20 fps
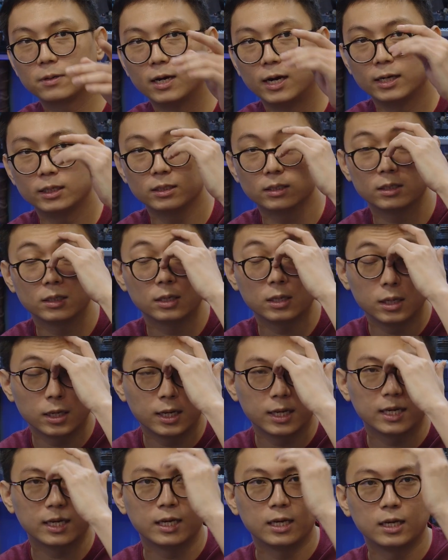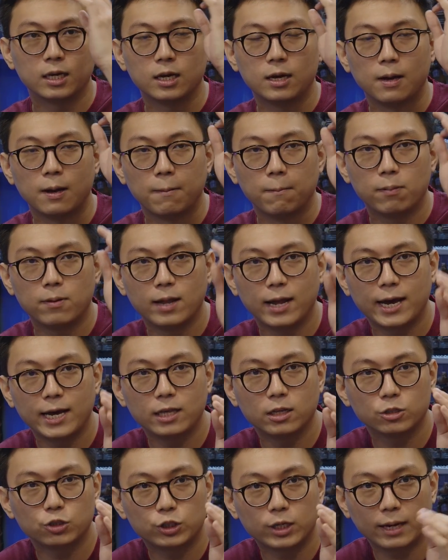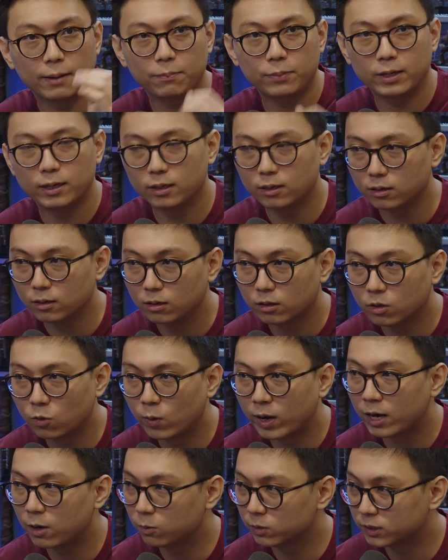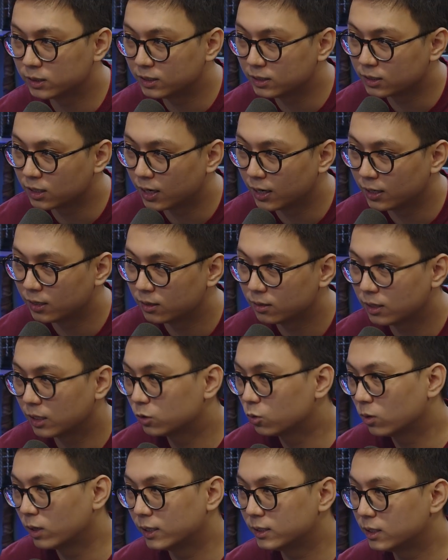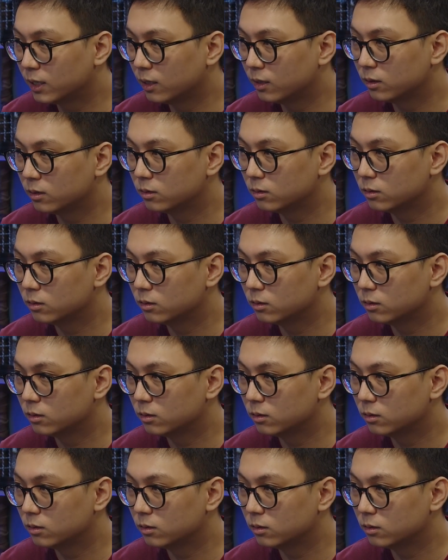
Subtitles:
guys. Play the champion the way it was designed. That's all I said.